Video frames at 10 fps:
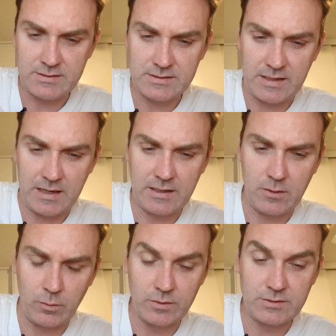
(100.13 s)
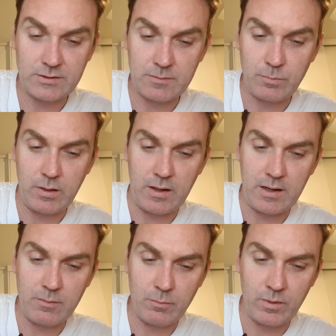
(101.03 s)
to take in order to
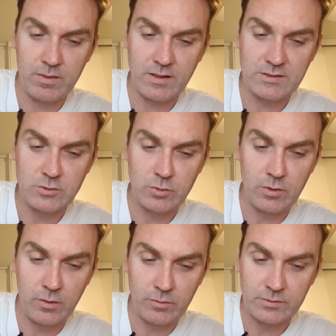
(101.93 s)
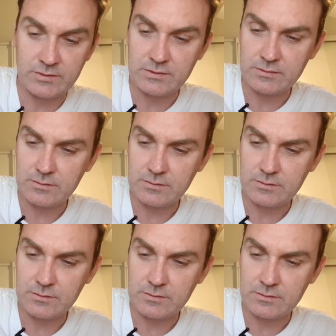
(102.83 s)
comply with these new laws.